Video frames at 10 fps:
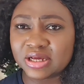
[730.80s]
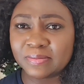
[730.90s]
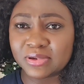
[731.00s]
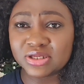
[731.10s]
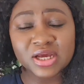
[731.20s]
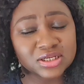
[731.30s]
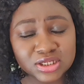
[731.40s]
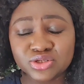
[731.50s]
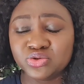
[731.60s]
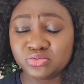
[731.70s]
yeah, they
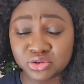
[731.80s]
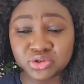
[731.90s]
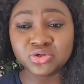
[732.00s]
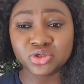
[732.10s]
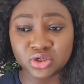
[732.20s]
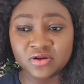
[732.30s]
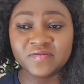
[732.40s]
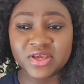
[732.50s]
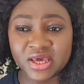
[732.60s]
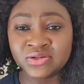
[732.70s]
need to be restructuring
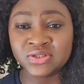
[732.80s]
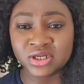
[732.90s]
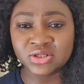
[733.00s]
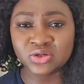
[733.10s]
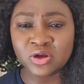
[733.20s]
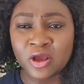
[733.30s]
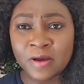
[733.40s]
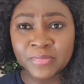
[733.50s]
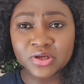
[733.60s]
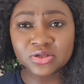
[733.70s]
of the health sector,
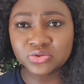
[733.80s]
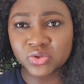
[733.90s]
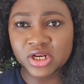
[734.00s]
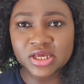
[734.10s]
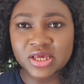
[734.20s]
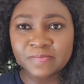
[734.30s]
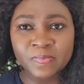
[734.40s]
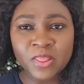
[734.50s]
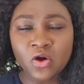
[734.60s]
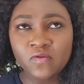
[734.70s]
because really
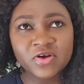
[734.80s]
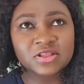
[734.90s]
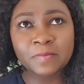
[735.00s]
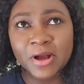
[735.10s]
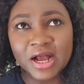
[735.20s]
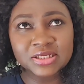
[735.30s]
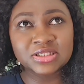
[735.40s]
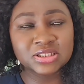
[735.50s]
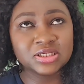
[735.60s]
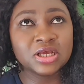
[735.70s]
over the
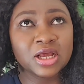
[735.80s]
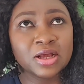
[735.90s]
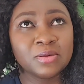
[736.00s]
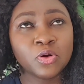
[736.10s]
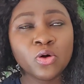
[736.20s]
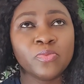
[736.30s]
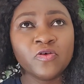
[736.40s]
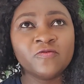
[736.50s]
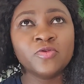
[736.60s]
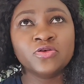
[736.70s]
past couple
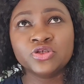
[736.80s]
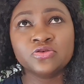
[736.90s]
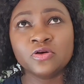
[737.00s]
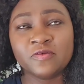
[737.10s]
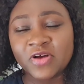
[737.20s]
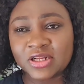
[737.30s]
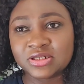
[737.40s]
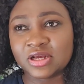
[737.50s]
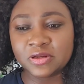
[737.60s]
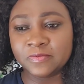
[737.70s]
of months,
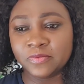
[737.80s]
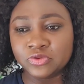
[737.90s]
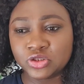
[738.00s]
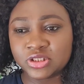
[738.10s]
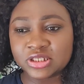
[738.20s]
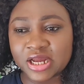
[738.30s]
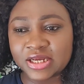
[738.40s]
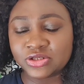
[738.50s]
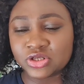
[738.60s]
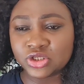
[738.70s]
I've seen people just
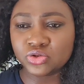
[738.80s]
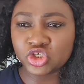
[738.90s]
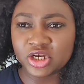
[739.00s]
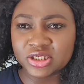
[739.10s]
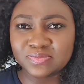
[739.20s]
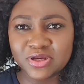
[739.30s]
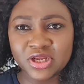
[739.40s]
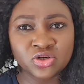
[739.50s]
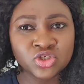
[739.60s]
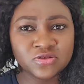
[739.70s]
died, just say chest
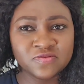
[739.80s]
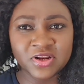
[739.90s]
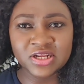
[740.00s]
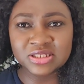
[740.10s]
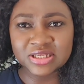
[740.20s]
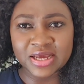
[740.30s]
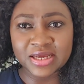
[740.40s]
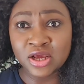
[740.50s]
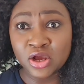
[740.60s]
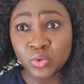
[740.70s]
pain or just feeling
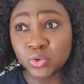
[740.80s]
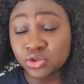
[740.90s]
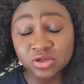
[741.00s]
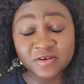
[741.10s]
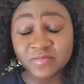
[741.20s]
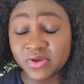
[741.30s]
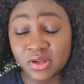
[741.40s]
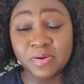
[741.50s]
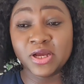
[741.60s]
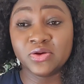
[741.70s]
tired, which could have
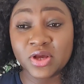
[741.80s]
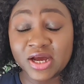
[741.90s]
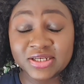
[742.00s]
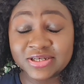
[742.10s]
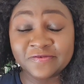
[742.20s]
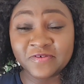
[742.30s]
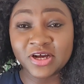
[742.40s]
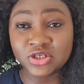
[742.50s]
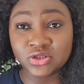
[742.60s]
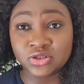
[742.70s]
been like cardiac
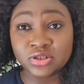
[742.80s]
infarction,